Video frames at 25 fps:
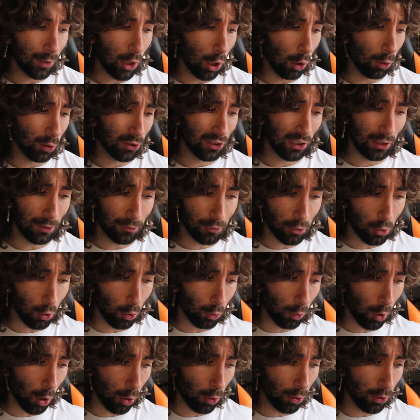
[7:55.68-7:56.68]
Even though it was a
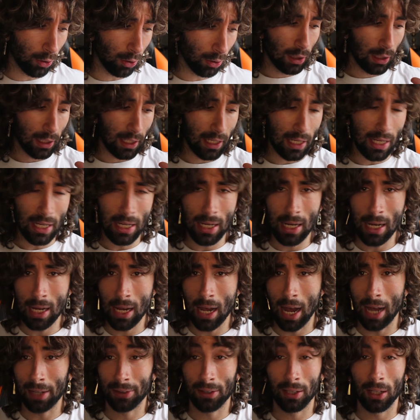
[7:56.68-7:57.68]
difficult road,
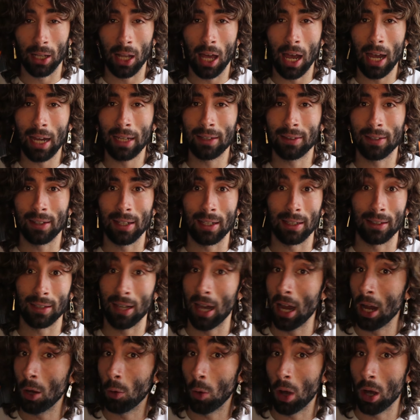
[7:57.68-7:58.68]
he had to lie to the
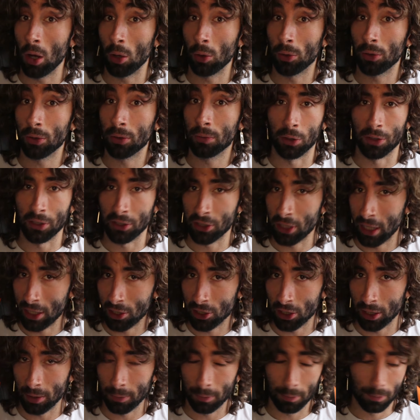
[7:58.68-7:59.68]
entire world in order to
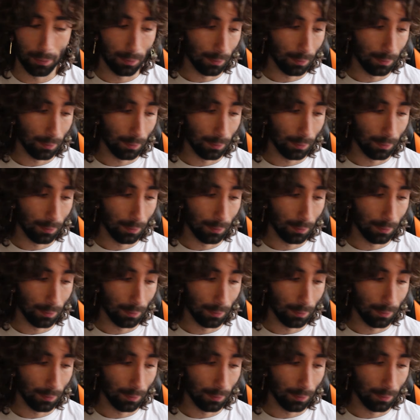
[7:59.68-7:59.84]
change it.